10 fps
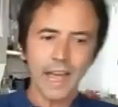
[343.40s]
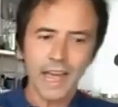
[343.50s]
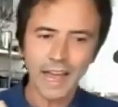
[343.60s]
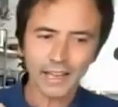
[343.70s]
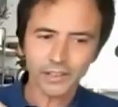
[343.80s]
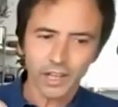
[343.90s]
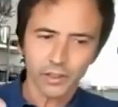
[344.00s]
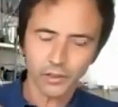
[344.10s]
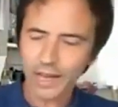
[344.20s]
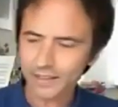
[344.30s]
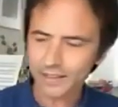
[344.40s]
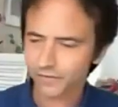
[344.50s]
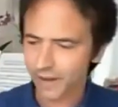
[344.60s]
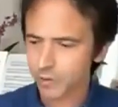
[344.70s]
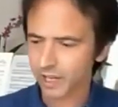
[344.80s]
And the last
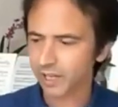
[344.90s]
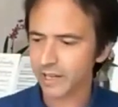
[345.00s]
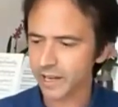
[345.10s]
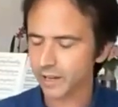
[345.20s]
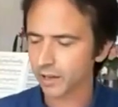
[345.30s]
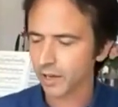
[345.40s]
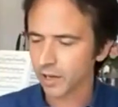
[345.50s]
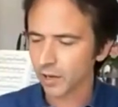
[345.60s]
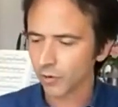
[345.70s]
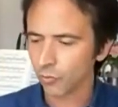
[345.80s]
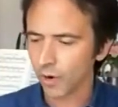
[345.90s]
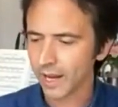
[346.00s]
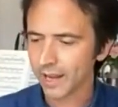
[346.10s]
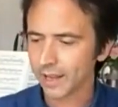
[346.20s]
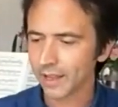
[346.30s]
very clear
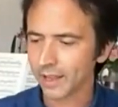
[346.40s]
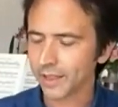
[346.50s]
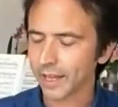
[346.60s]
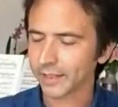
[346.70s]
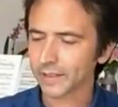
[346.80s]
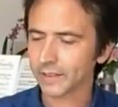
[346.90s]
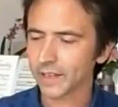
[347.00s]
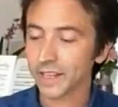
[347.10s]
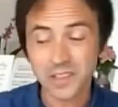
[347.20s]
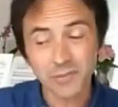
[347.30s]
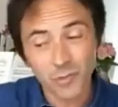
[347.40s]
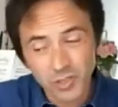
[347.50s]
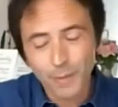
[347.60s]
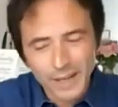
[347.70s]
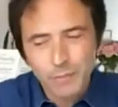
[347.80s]
way that,
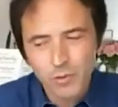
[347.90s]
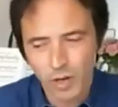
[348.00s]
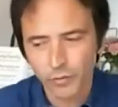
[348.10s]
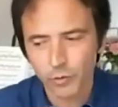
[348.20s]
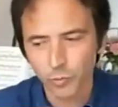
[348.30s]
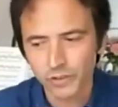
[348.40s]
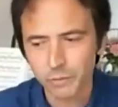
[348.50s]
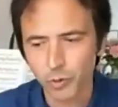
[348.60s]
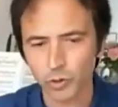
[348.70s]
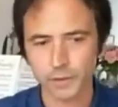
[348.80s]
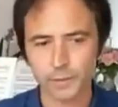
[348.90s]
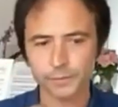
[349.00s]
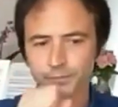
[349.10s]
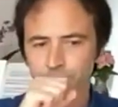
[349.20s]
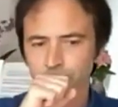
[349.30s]
which might be one of the most important,
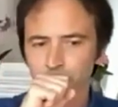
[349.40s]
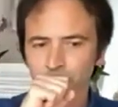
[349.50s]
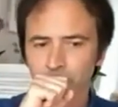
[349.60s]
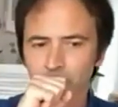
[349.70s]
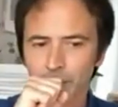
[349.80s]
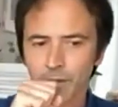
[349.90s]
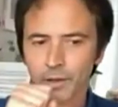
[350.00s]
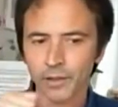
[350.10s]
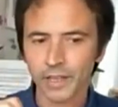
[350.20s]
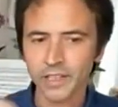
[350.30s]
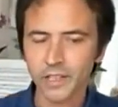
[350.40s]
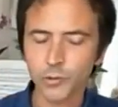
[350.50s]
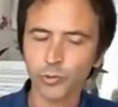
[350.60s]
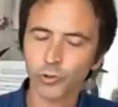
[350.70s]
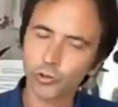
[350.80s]
that he
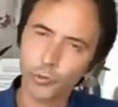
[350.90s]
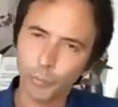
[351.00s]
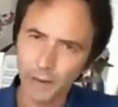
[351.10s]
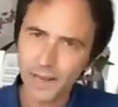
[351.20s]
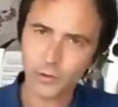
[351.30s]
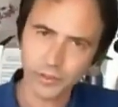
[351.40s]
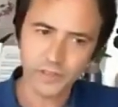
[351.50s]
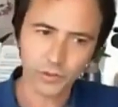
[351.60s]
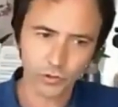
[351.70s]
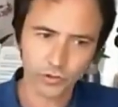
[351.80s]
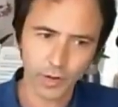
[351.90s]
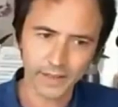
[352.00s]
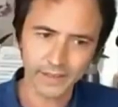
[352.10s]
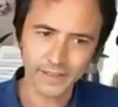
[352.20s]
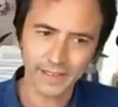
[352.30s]
uses to play on this
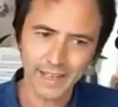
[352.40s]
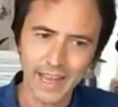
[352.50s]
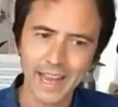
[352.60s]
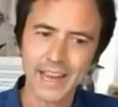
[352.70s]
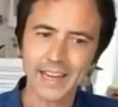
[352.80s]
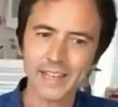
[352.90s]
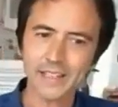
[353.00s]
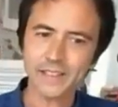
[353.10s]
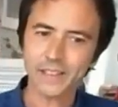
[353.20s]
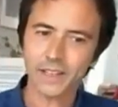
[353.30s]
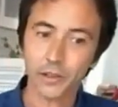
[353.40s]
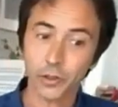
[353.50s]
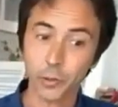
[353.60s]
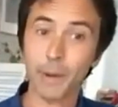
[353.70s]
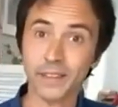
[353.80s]
contrast is
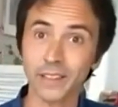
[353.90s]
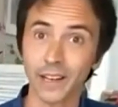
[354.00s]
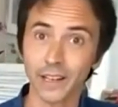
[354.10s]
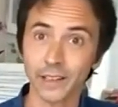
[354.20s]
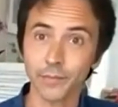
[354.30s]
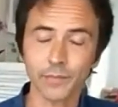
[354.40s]
the bass line.